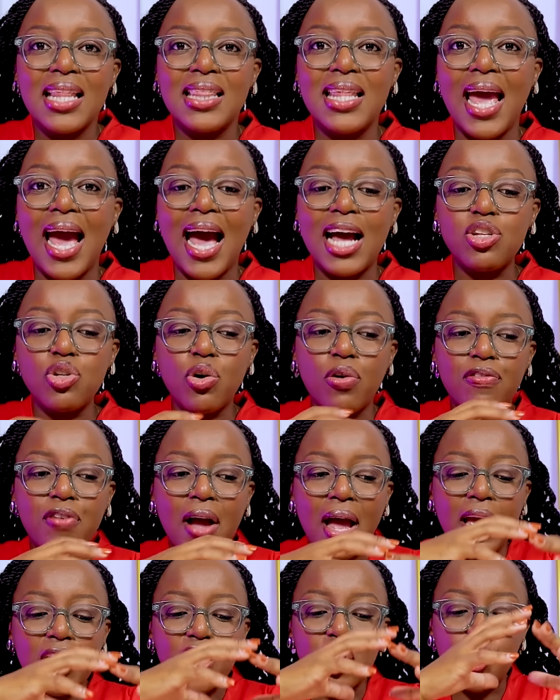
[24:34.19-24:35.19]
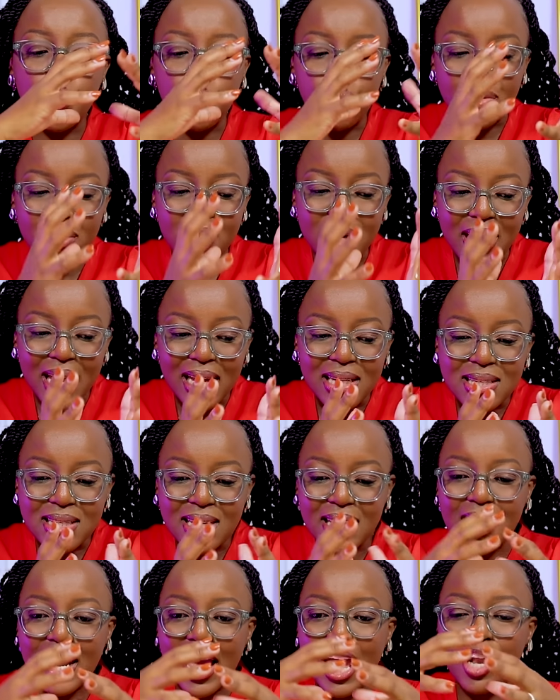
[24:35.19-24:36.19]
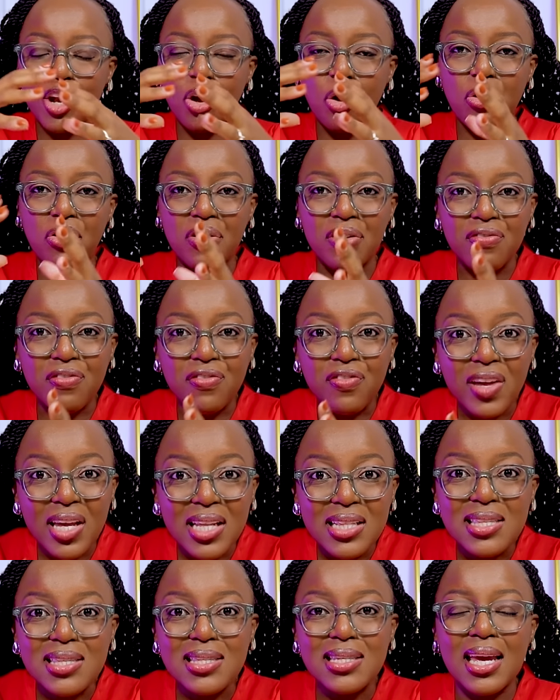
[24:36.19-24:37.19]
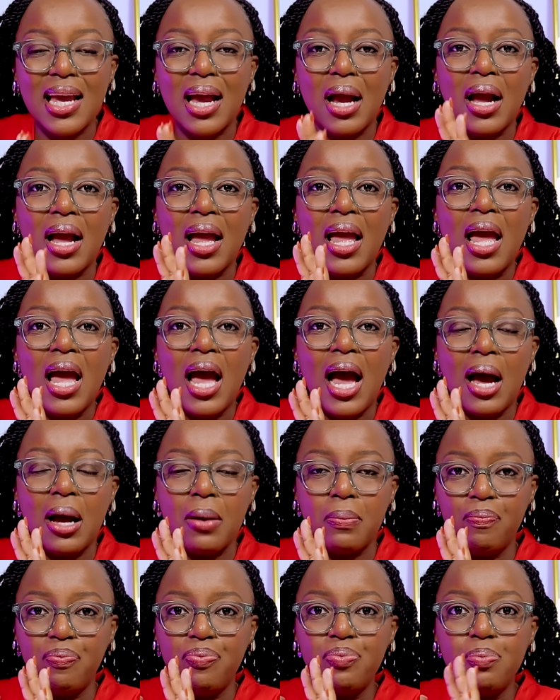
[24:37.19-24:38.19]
the art of curating and convincing uh,